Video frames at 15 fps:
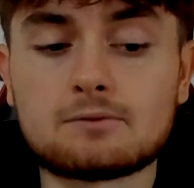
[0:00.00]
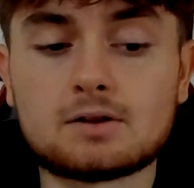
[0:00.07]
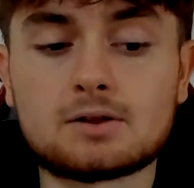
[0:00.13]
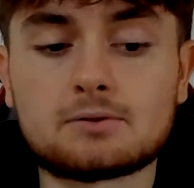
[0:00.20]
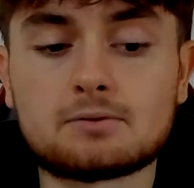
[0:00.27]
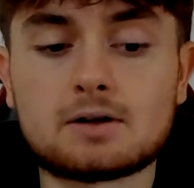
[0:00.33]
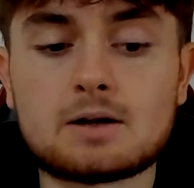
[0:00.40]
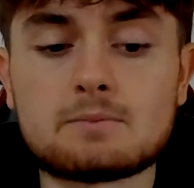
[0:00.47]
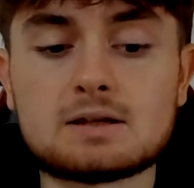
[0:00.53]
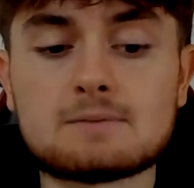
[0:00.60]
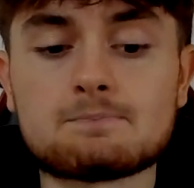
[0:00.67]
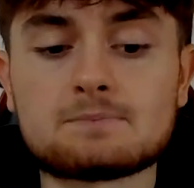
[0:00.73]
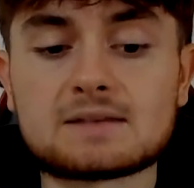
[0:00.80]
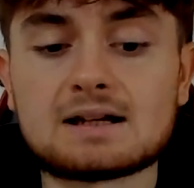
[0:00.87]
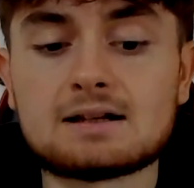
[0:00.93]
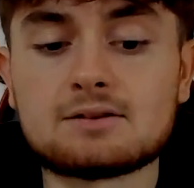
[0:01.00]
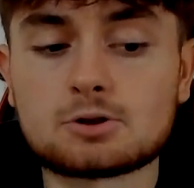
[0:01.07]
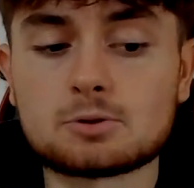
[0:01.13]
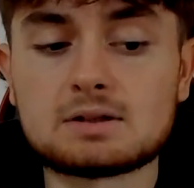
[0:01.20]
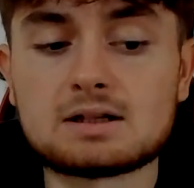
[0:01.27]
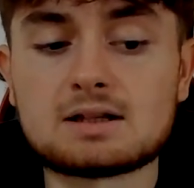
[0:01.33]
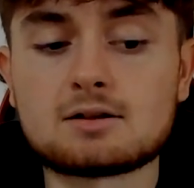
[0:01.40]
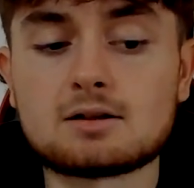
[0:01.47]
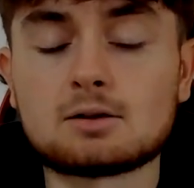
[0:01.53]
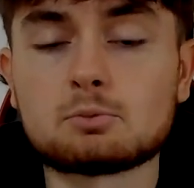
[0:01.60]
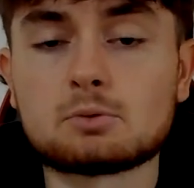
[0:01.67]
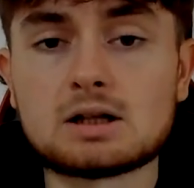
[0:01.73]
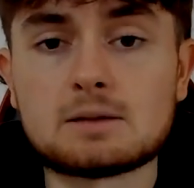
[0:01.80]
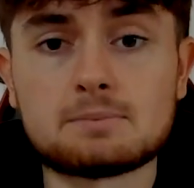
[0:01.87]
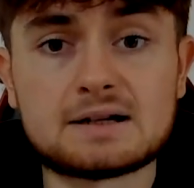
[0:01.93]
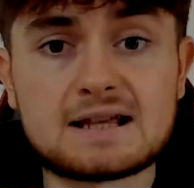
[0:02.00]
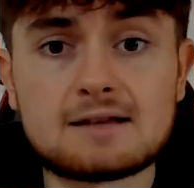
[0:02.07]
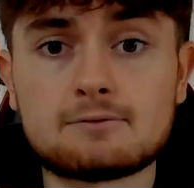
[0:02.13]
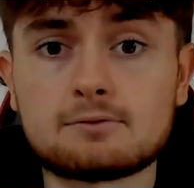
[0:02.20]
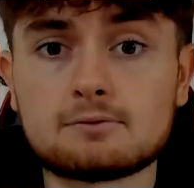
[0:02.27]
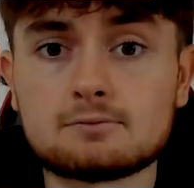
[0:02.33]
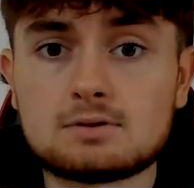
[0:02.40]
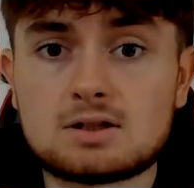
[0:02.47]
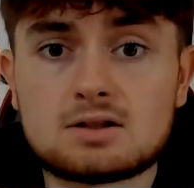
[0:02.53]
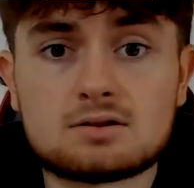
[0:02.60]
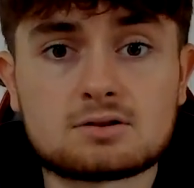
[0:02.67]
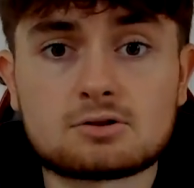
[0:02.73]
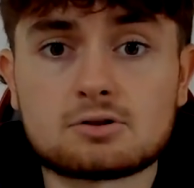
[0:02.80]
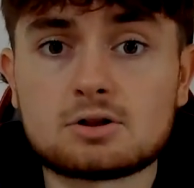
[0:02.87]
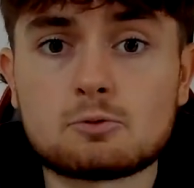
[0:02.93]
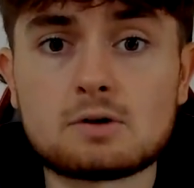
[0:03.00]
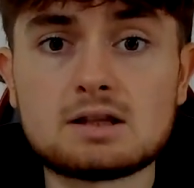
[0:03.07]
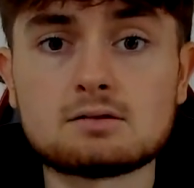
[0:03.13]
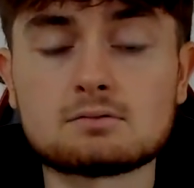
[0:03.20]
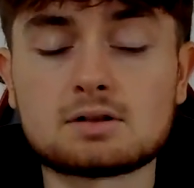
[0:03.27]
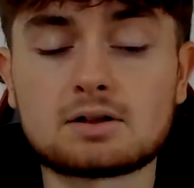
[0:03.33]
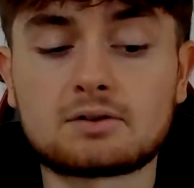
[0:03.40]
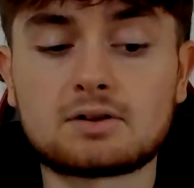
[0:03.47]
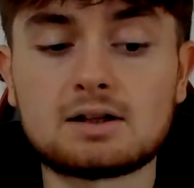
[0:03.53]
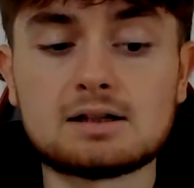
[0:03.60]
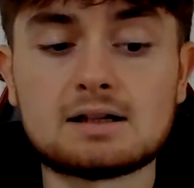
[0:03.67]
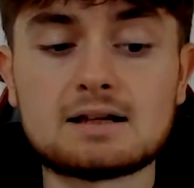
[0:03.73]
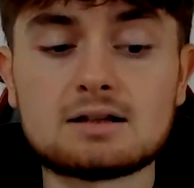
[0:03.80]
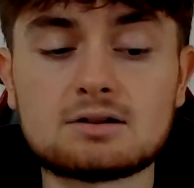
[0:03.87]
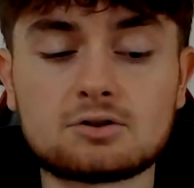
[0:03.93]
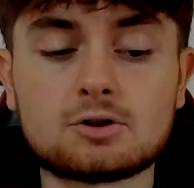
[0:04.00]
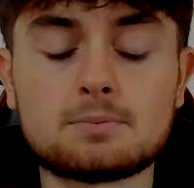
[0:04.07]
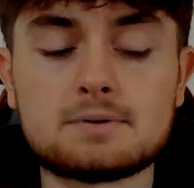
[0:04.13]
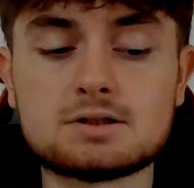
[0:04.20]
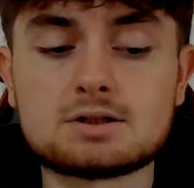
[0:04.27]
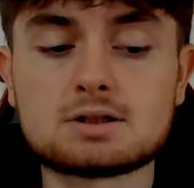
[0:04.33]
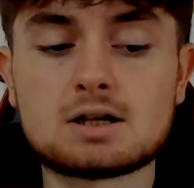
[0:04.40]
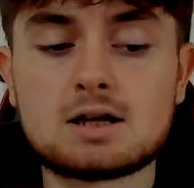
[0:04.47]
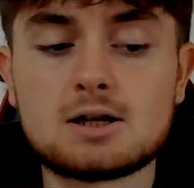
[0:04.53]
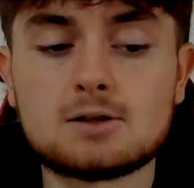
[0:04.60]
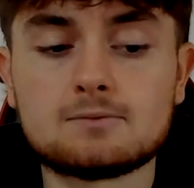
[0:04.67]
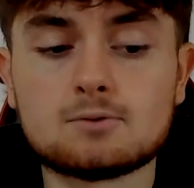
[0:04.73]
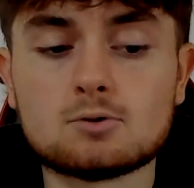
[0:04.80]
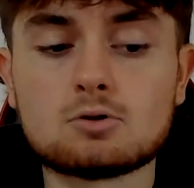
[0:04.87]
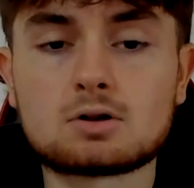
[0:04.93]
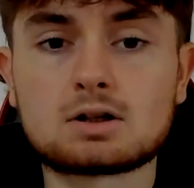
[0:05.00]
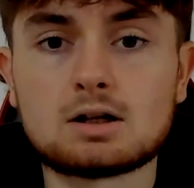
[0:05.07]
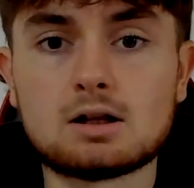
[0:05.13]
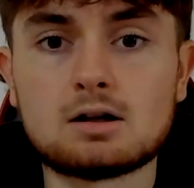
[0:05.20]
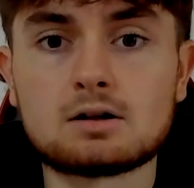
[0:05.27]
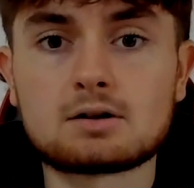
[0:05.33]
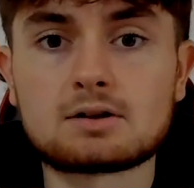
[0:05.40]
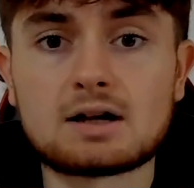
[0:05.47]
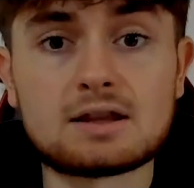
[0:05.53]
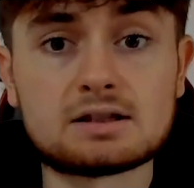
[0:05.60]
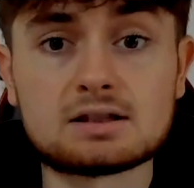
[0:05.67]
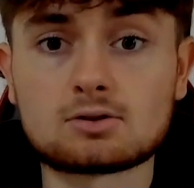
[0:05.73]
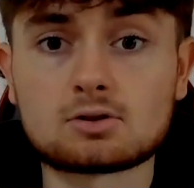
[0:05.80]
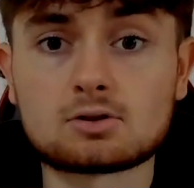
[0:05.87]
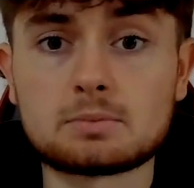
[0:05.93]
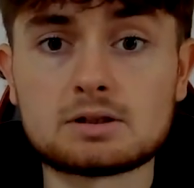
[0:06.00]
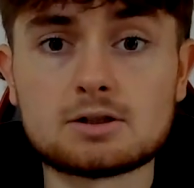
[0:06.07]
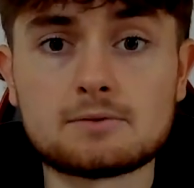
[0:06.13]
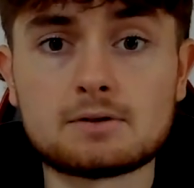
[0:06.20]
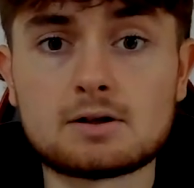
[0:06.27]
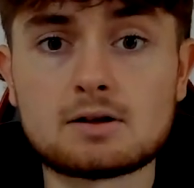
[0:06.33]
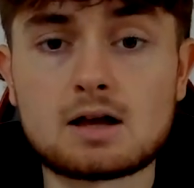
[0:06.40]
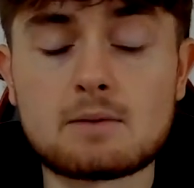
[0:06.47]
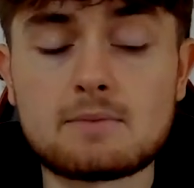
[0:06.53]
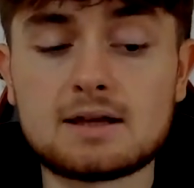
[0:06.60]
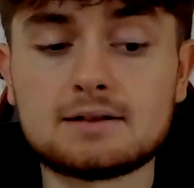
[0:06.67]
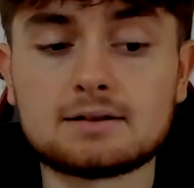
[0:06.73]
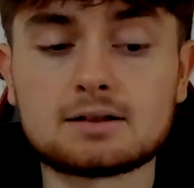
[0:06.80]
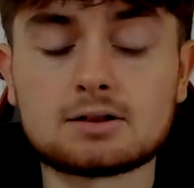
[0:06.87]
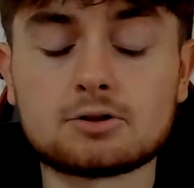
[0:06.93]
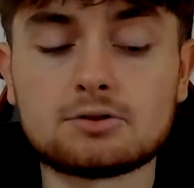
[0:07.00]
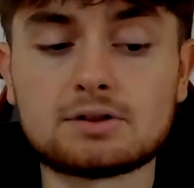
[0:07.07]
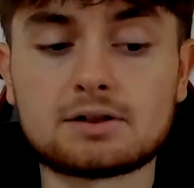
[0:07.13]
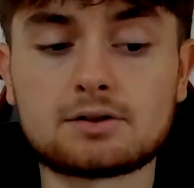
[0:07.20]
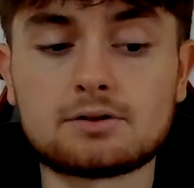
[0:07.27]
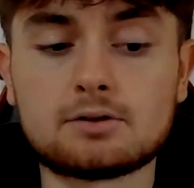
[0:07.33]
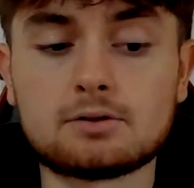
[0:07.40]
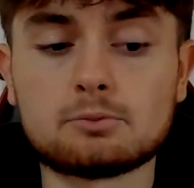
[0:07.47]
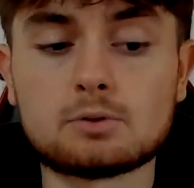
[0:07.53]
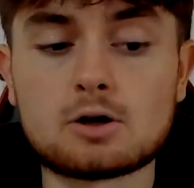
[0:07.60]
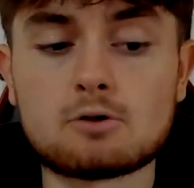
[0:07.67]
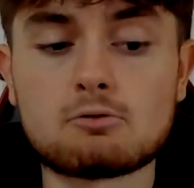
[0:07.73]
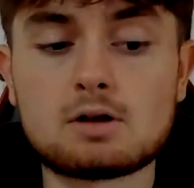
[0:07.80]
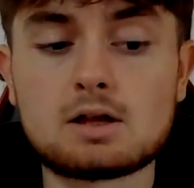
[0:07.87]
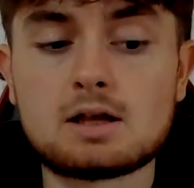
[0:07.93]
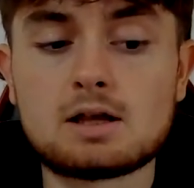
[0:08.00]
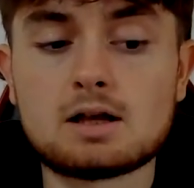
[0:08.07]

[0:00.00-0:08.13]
first fight, I mean, and coming into this one, I believe he's going to win. Like I say, late stoppage for Clark. I think it's going to be another amazing contest as well.